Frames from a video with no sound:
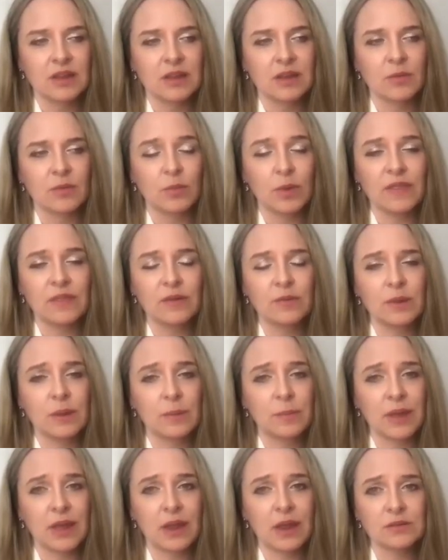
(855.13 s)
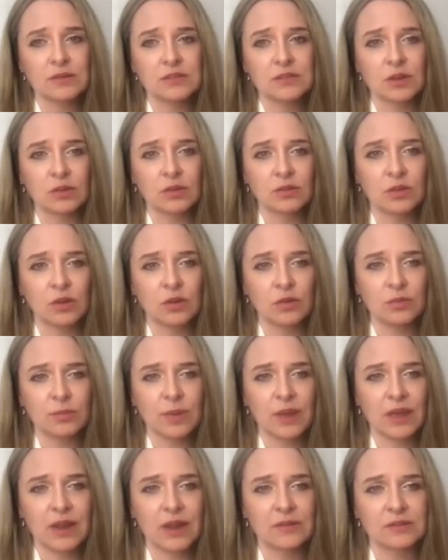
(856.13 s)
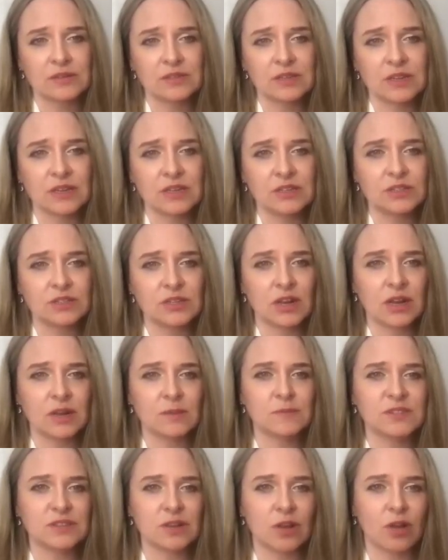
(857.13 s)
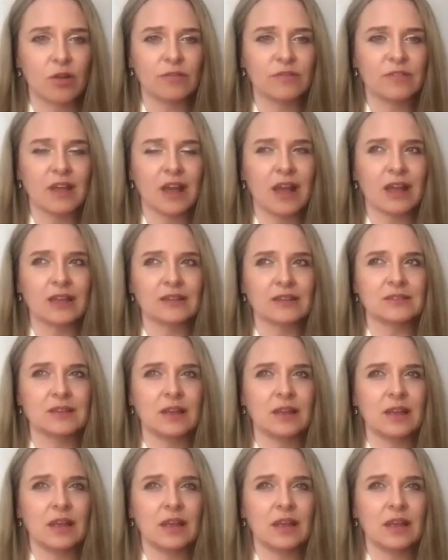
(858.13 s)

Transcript: whether we are parents or non-parents, in terms of that